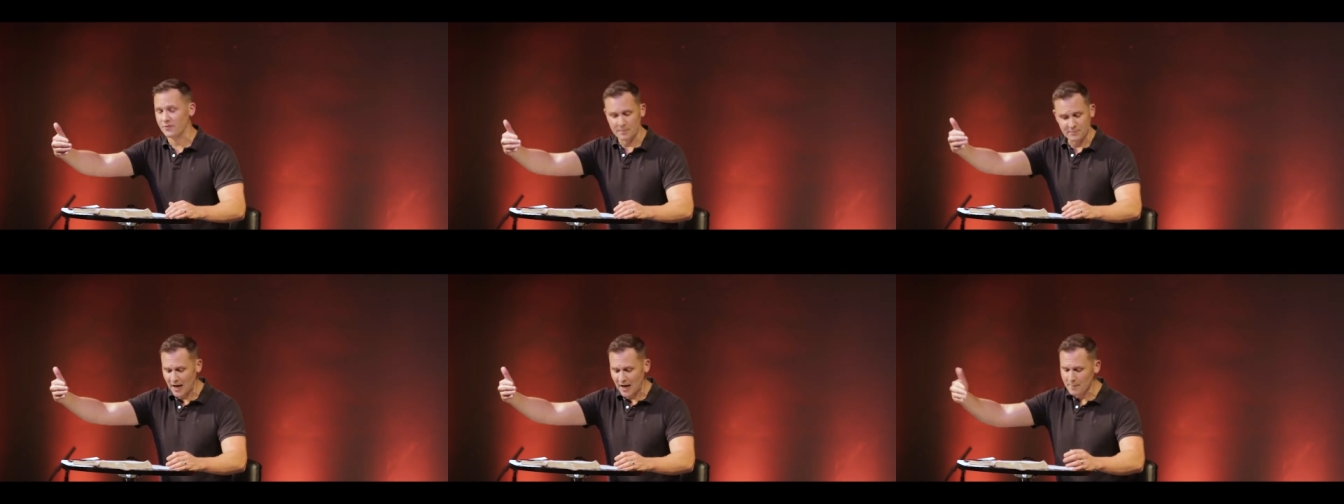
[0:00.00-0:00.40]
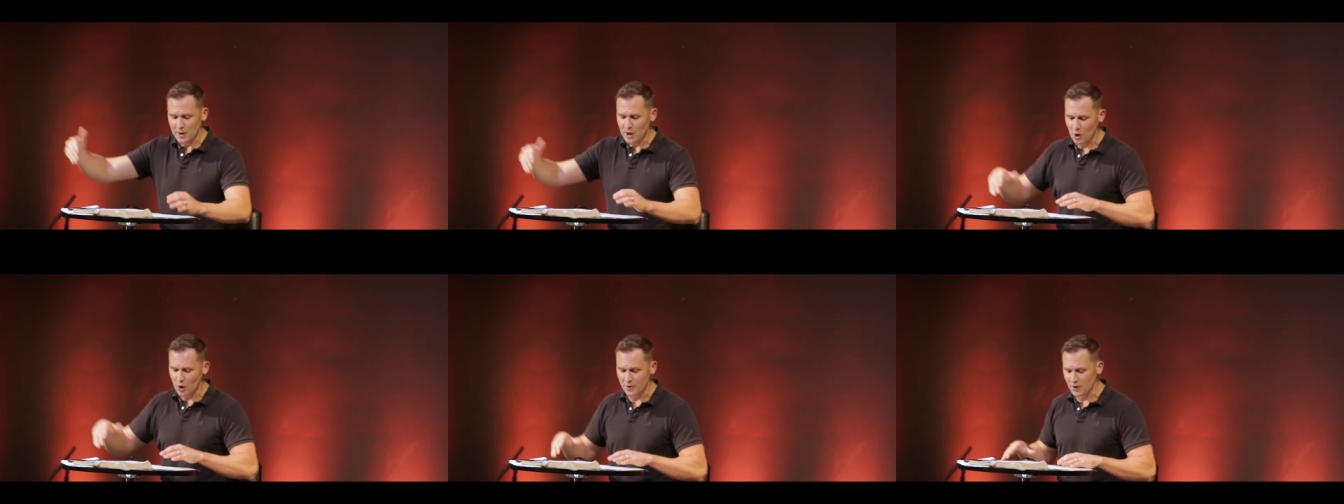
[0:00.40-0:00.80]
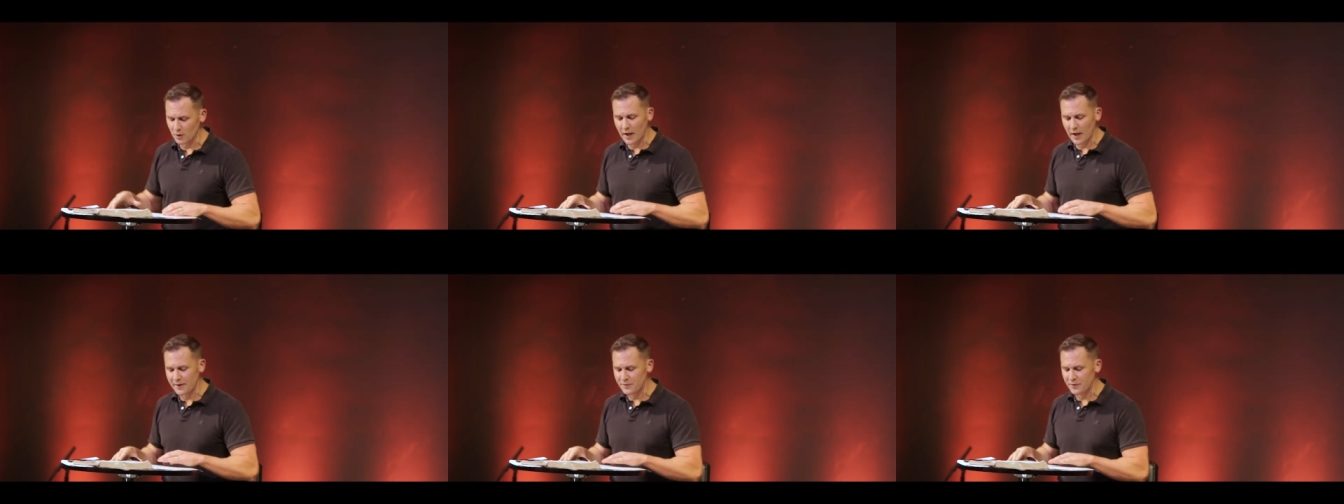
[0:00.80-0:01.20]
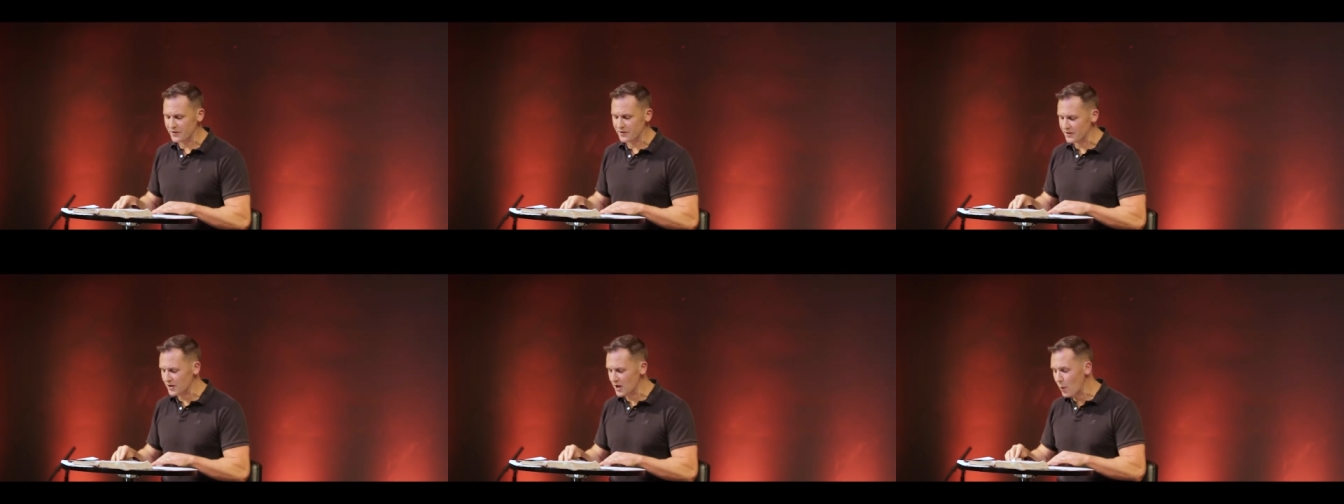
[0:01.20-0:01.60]
Some time ago in your life, you
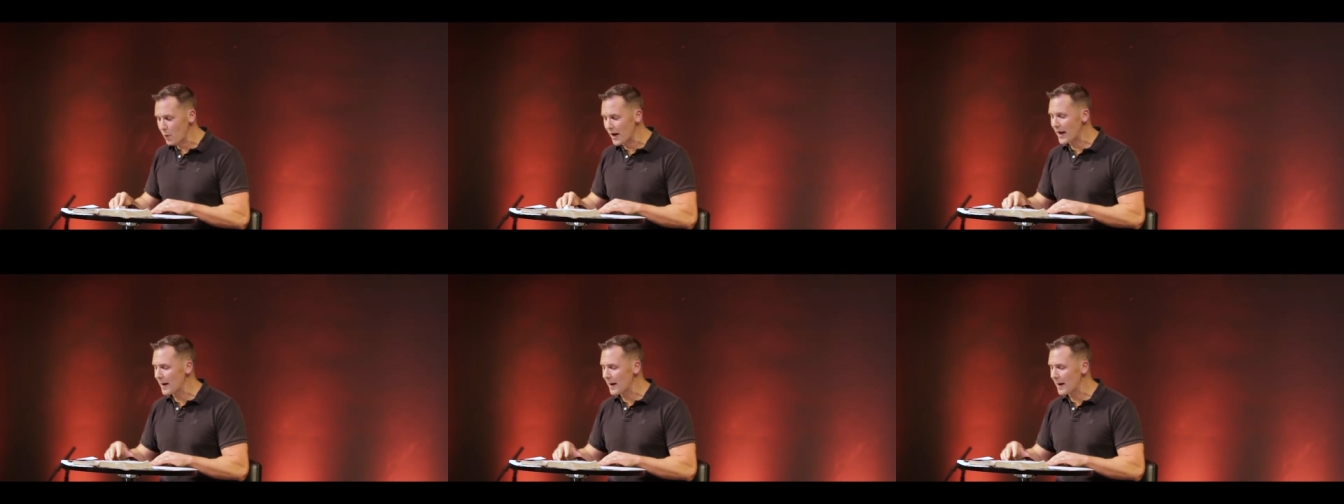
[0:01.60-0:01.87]
said, you know what,